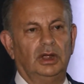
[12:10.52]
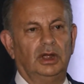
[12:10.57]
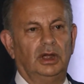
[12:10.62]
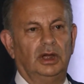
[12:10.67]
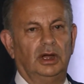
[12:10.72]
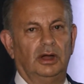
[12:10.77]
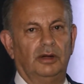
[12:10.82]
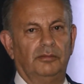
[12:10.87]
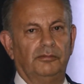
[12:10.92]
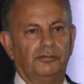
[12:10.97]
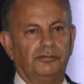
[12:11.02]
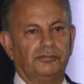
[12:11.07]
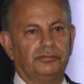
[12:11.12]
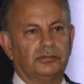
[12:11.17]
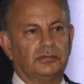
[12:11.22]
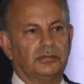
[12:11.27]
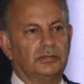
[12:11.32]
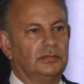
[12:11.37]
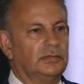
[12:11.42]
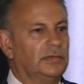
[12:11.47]

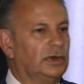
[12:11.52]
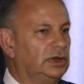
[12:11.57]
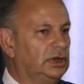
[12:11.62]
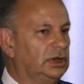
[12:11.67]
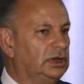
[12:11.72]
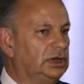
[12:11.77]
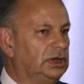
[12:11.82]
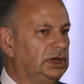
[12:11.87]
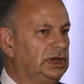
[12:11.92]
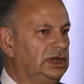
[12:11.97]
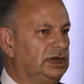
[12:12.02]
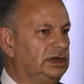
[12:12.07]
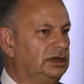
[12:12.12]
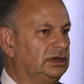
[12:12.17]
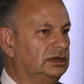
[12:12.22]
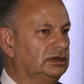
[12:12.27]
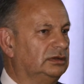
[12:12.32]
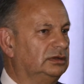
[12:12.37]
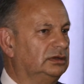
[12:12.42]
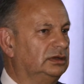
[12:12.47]
Um,
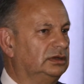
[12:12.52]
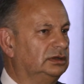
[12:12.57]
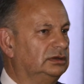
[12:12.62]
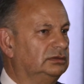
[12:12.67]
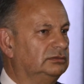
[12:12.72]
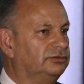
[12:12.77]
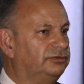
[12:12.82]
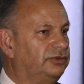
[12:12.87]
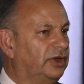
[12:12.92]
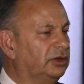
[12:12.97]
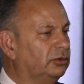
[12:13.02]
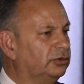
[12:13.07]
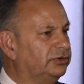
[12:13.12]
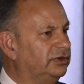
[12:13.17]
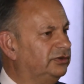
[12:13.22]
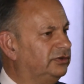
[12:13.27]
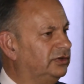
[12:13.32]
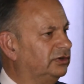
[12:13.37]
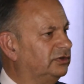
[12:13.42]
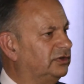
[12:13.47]
he failed
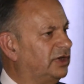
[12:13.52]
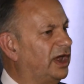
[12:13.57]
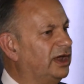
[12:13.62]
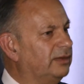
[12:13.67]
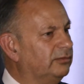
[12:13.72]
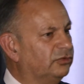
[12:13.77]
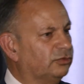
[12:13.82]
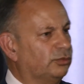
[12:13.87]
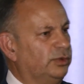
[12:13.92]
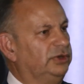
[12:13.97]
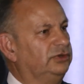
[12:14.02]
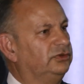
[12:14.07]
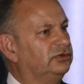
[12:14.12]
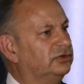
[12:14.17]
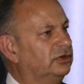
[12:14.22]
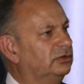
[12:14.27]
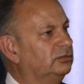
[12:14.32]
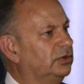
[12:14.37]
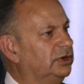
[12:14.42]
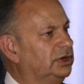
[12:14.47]
his exams,
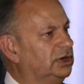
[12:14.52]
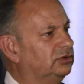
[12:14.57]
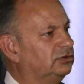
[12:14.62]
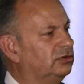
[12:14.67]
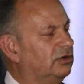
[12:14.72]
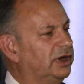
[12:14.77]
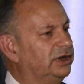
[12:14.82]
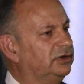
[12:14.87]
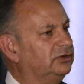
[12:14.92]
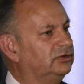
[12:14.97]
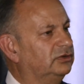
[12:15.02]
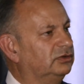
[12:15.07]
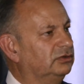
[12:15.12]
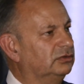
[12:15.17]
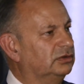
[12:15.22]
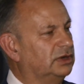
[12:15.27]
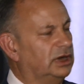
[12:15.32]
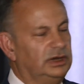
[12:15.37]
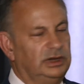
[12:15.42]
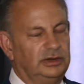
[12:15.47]
Winston, when he tried
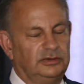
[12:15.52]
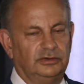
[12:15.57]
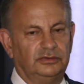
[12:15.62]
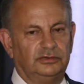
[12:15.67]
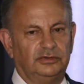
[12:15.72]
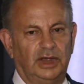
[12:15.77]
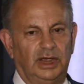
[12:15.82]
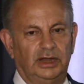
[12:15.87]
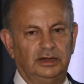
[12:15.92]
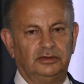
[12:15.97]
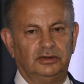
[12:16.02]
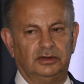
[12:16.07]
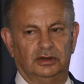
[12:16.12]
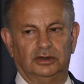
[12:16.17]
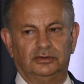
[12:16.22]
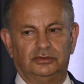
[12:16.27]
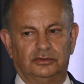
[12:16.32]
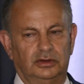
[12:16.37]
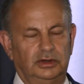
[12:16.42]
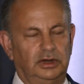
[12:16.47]
to get into
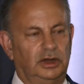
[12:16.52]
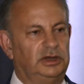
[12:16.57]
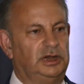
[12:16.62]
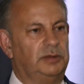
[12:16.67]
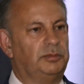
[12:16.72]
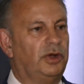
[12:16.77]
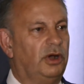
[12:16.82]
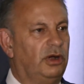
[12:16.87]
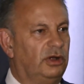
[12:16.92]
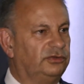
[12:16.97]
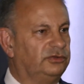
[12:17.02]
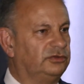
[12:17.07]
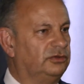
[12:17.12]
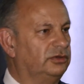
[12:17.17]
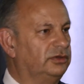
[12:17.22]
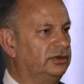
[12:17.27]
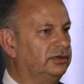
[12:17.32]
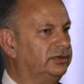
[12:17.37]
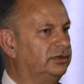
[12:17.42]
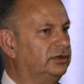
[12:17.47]
Sandhurst, and he only passed
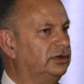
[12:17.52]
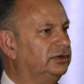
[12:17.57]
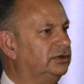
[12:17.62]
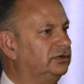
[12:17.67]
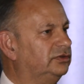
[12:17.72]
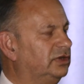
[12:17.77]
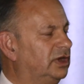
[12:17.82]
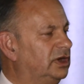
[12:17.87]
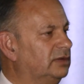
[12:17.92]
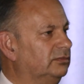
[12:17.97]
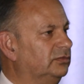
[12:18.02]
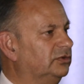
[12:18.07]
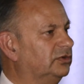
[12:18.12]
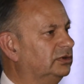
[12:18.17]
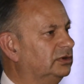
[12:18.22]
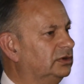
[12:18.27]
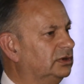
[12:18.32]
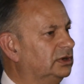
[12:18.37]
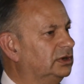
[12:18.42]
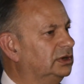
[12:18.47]
on the third
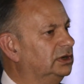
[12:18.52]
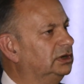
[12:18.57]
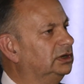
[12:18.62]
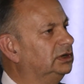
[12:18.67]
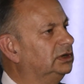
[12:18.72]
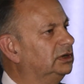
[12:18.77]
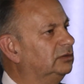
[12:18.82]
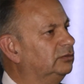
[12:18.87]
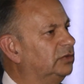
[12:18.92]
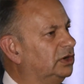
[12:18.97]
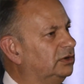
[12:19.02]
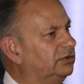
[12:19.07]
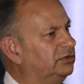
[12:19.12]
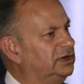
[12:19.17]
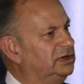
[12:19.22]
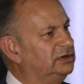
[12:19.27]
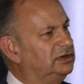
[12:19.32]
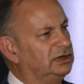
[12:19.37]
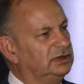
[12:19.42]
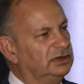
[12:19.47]
attempt. And because
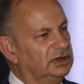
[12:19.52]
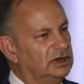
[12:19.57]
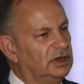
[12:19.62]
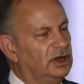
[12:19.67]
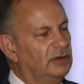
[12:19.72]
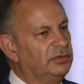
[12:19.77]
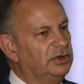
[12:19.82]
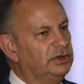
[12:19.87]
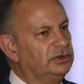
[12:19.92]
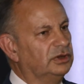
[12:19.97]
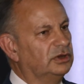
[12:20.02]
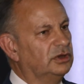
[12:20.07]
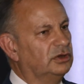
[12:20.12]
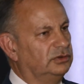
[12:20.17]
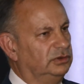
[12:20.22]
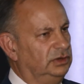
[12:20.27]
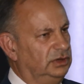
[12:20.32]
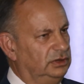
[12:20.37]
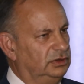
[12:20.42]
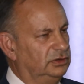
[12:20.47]
he didn't come in
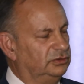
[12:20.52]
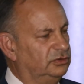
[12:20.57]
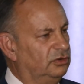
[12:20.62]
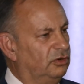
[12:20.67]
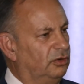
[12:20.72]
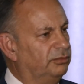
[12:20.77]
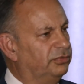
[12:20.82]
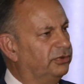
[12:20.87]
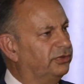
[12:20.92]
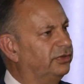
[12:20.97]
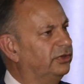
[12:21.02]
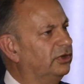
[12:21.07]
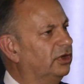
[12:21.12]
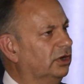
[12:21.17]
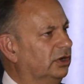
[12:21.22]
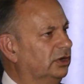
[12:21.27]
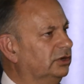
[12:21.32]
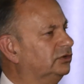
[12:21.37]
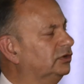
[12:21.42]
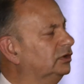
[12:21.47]
the, in the top
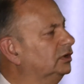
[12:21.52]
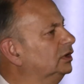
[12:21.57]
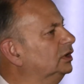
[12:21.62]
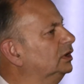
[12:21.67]
third,